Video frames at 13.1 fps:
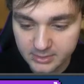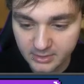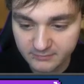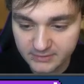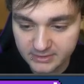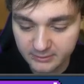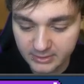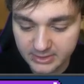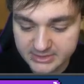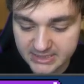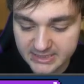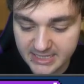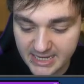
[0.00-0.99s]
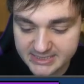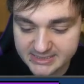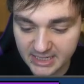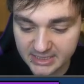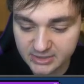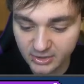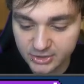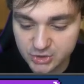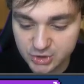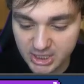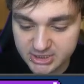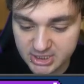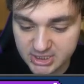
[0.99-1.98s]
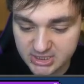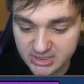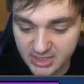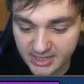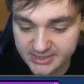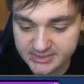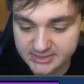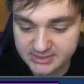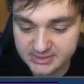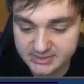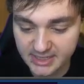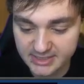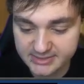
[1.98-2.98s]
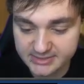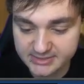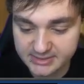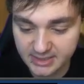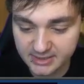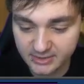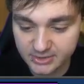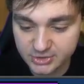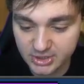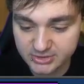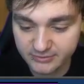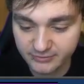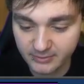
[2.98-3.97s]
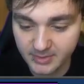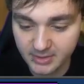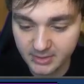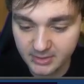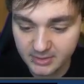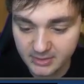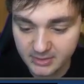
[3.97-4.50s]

Hopefully they will hit it. Yes, I got the treasure, nice. Yes, I got the treasure from her.